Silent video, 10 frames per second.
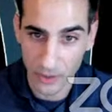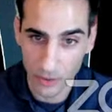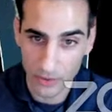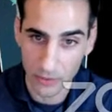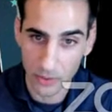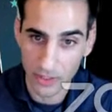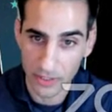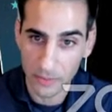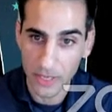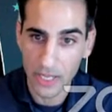holding one of
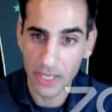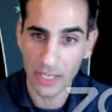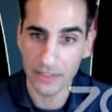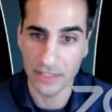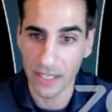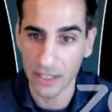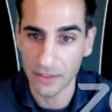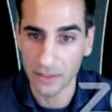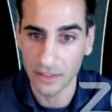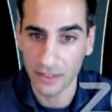them at the
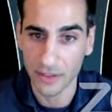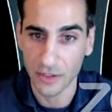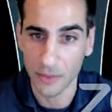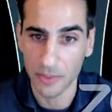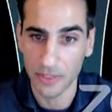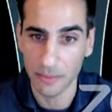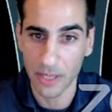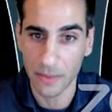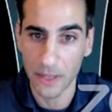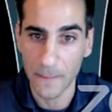INT telescope in La
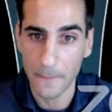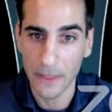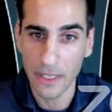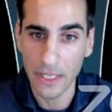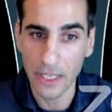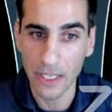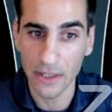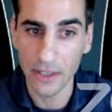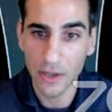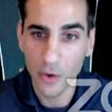Palma.
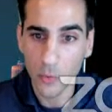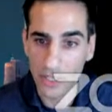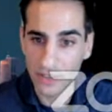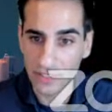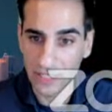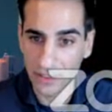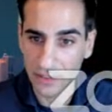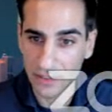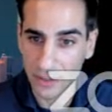And one of the things that